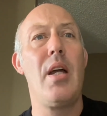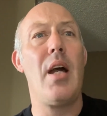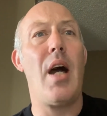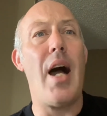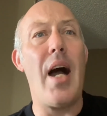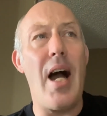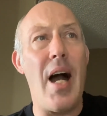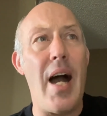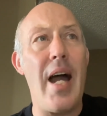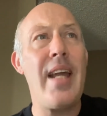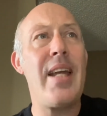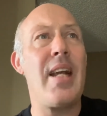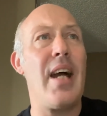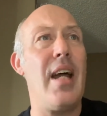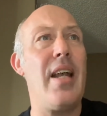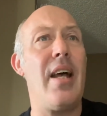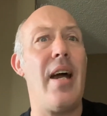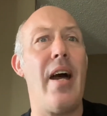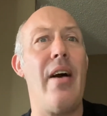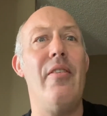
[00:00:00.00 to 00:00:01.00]
I, I
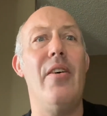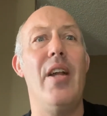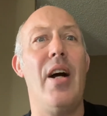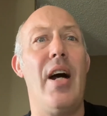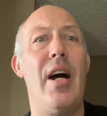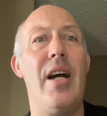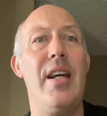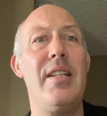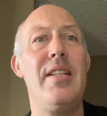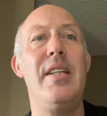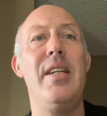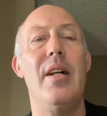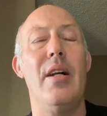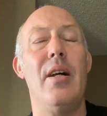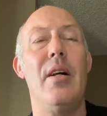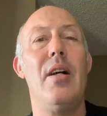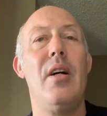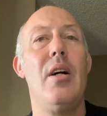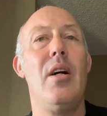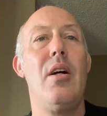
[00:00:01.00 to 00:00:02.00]
kind of have an idea.
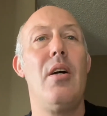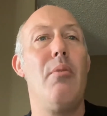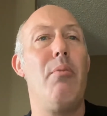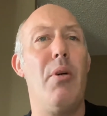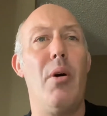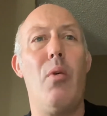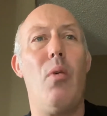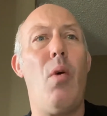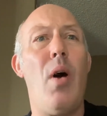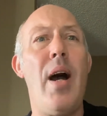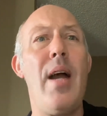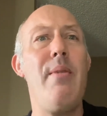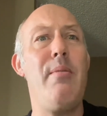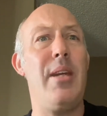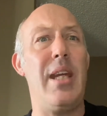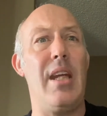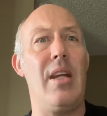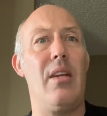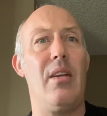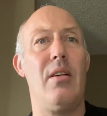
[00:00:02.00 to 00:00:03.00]
But why
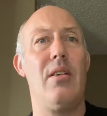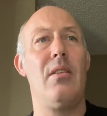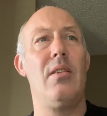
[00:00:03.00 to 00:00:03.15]
me?